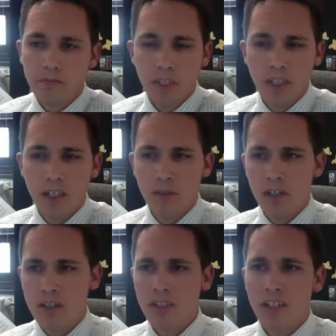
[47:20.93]
You know,
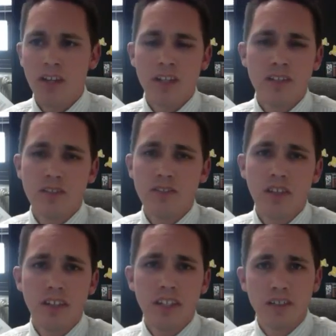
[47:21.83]
largely a lot of the students
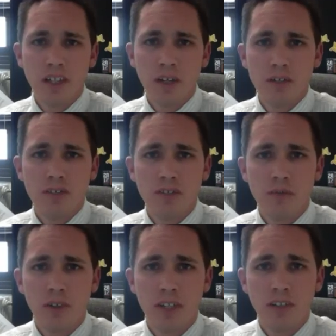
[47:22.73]
on here, I would assume,
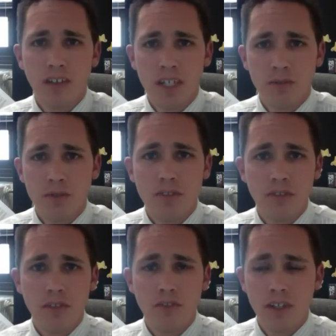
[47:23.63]
are undergraduate
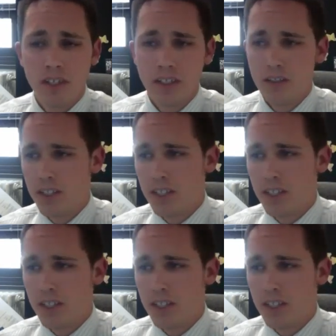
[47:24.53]
students right now.